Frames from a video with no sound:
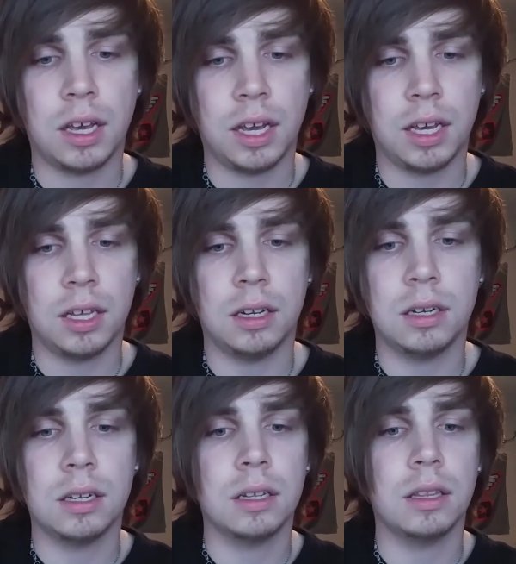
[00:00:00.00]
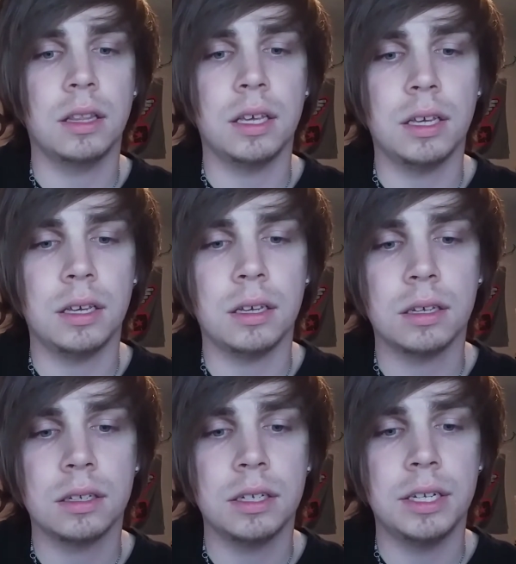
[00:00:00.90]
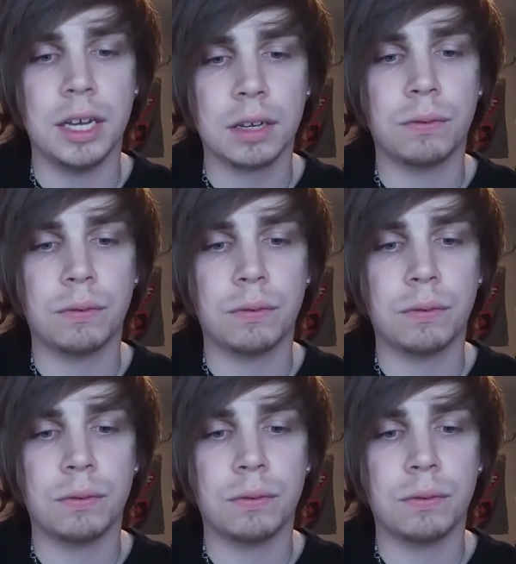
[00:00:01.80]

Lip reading: And the deck